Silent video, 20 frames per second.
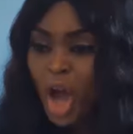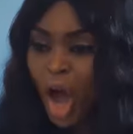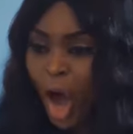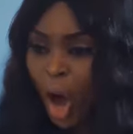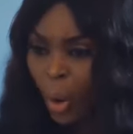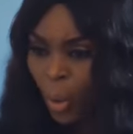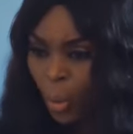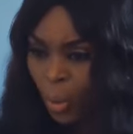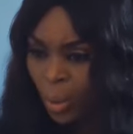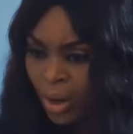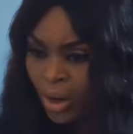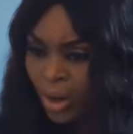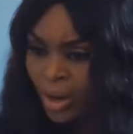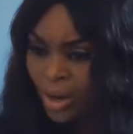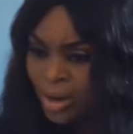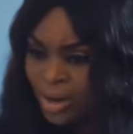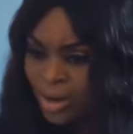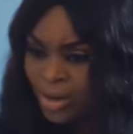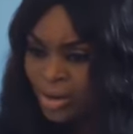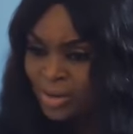
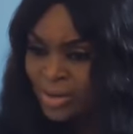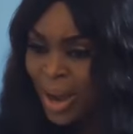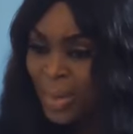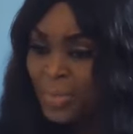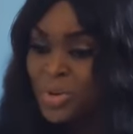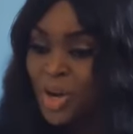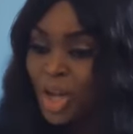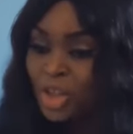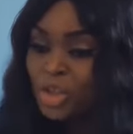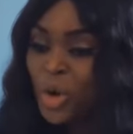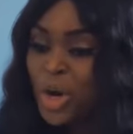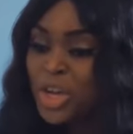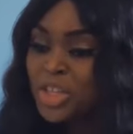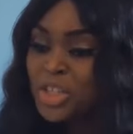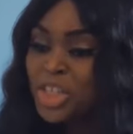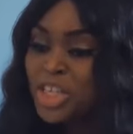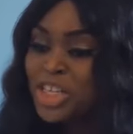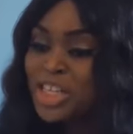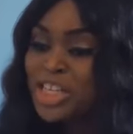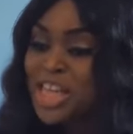No! I'm not
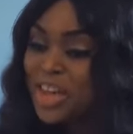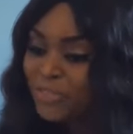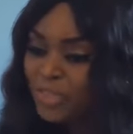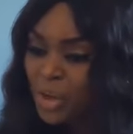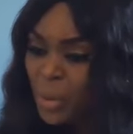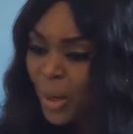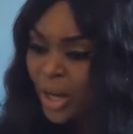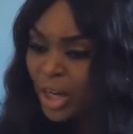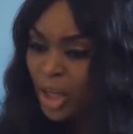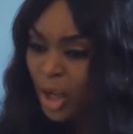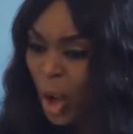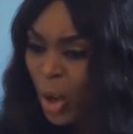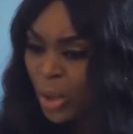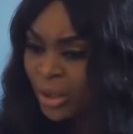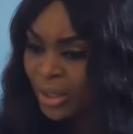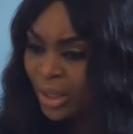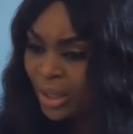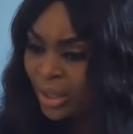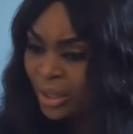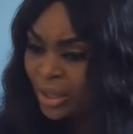going to leave you
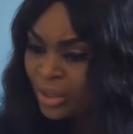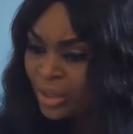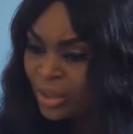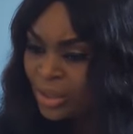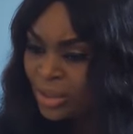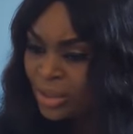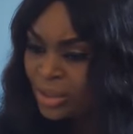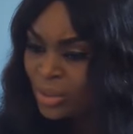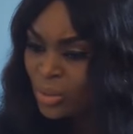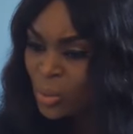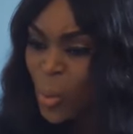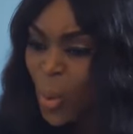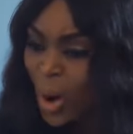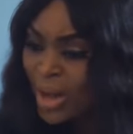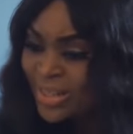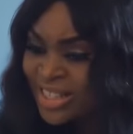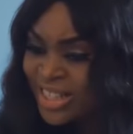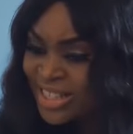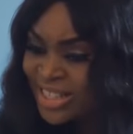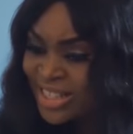alone!
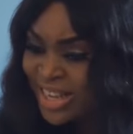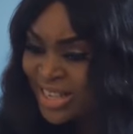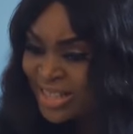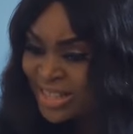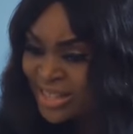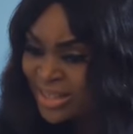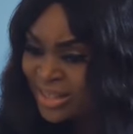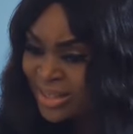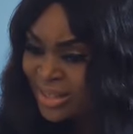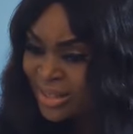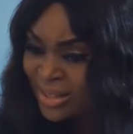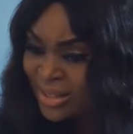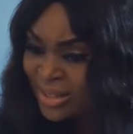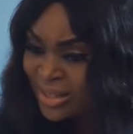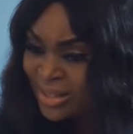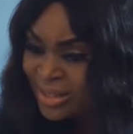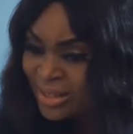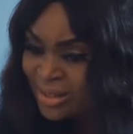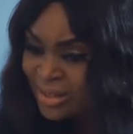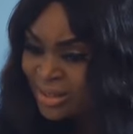What is this?
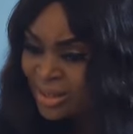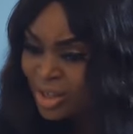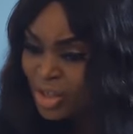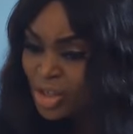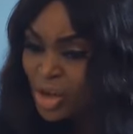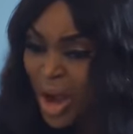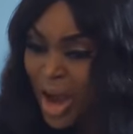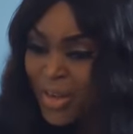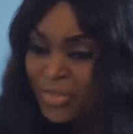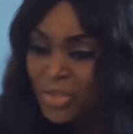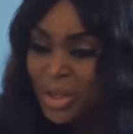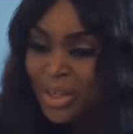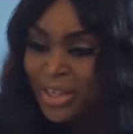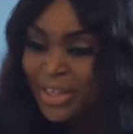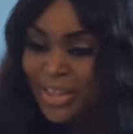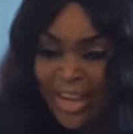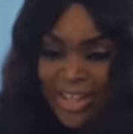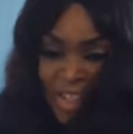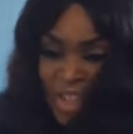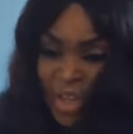You have
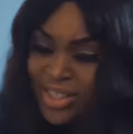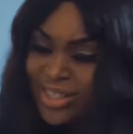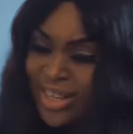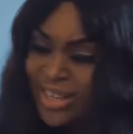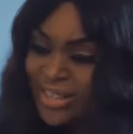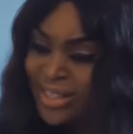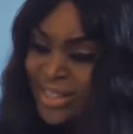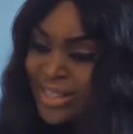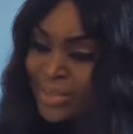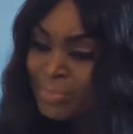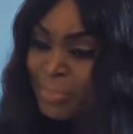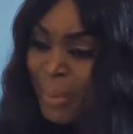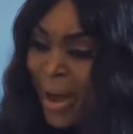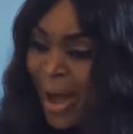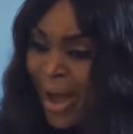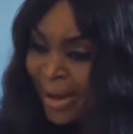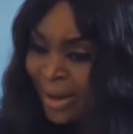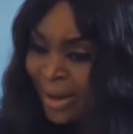to get your senses